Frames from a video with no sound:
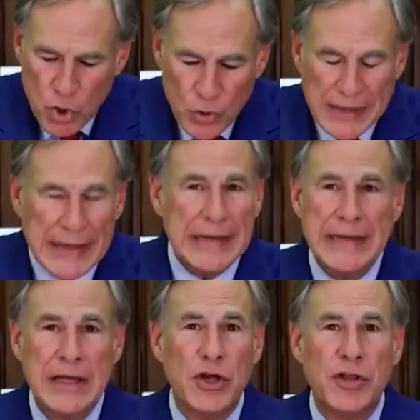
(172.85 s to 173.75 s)
or
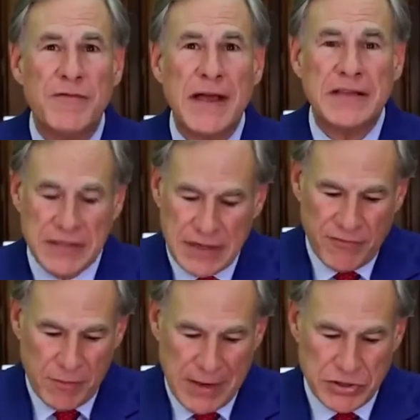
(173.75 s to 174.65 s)
any other vaccine
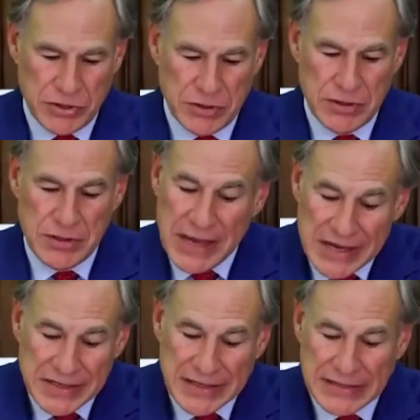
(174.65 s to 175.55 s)
information
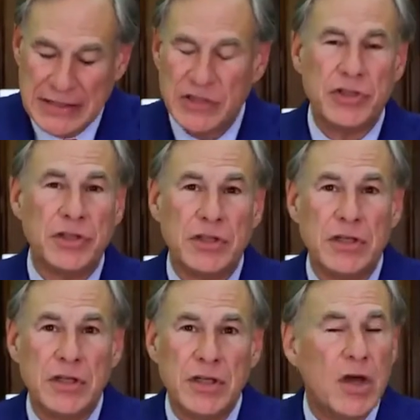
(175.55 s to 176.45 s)
as a condition